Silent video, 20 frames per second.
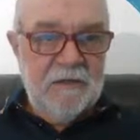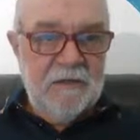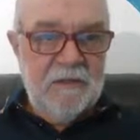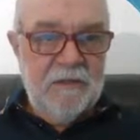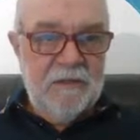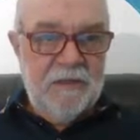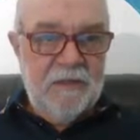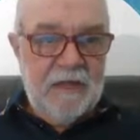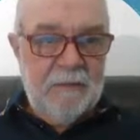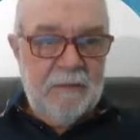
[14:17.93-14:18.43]

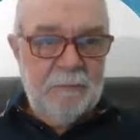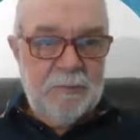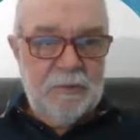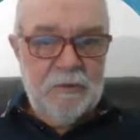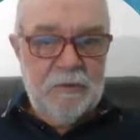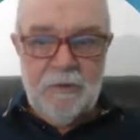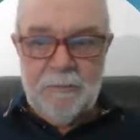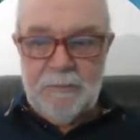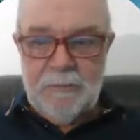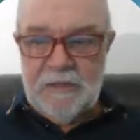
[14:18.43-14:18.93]
that
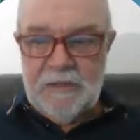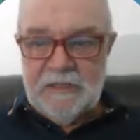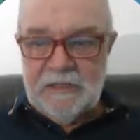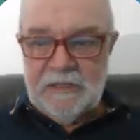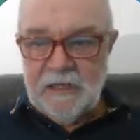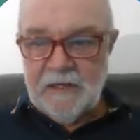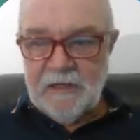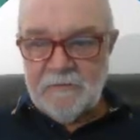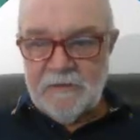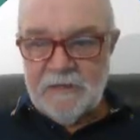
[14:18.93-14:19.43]
purpley
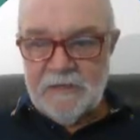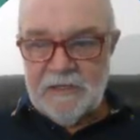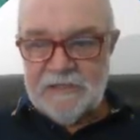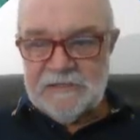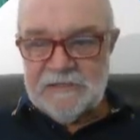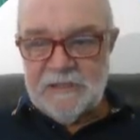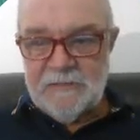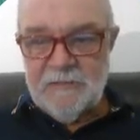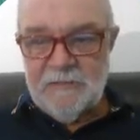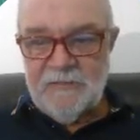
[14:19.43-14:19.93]
colour in there
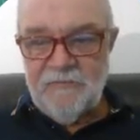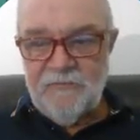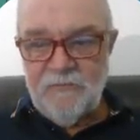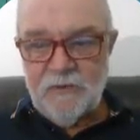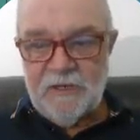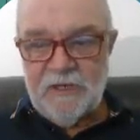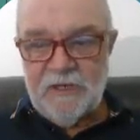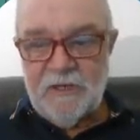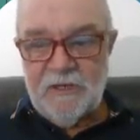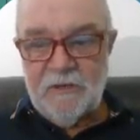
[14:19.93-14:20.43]
is going to be
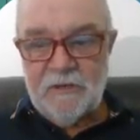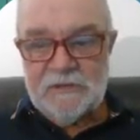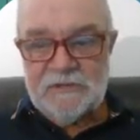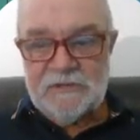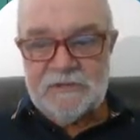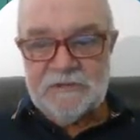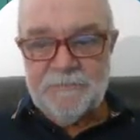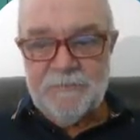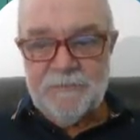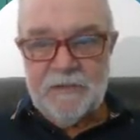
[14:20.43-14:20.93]
40
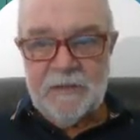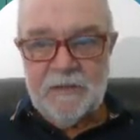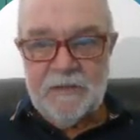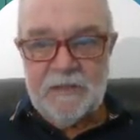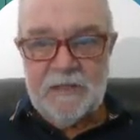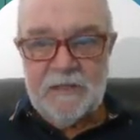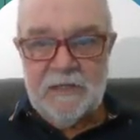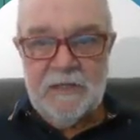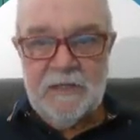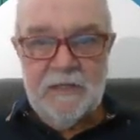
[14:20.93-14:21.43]
knots.
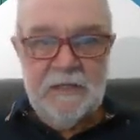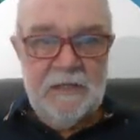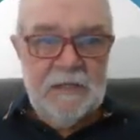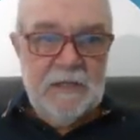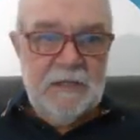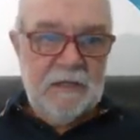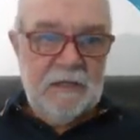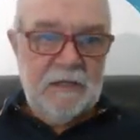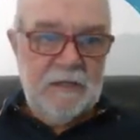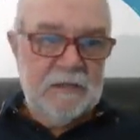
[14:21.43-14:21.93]
Okay,
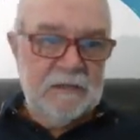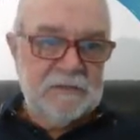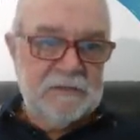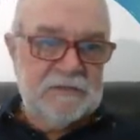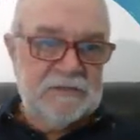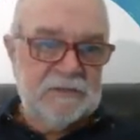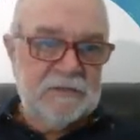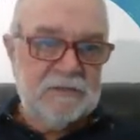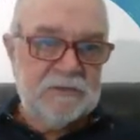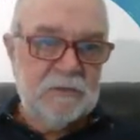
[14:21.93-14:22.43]

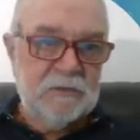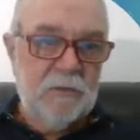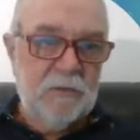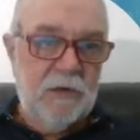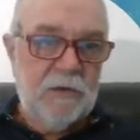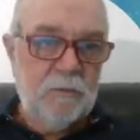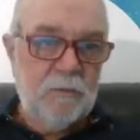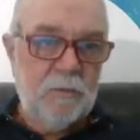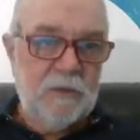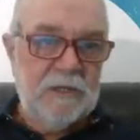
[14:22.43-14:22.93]
so it's
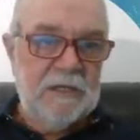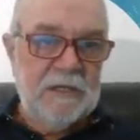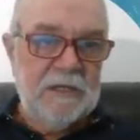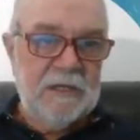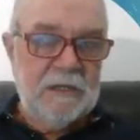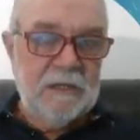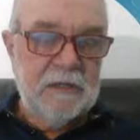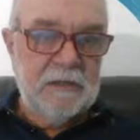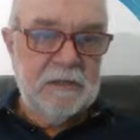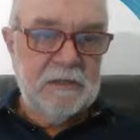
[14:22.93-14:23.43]
quite
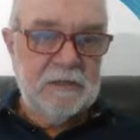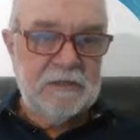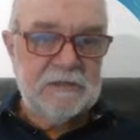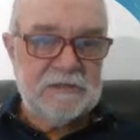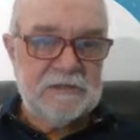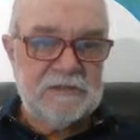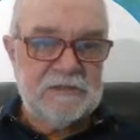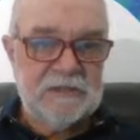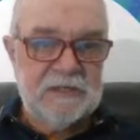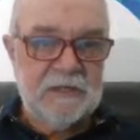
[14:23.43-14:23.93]
windy, and you
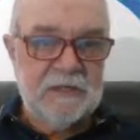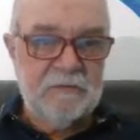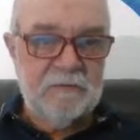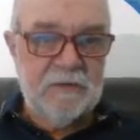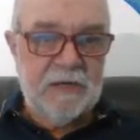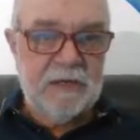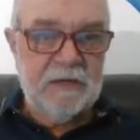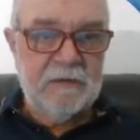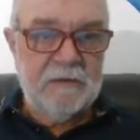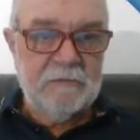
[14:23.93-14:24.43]
can see it
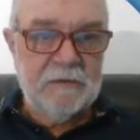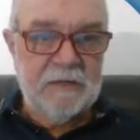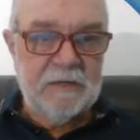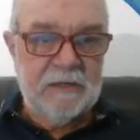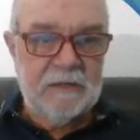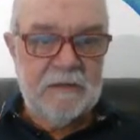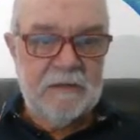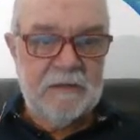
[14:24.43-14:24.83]
running around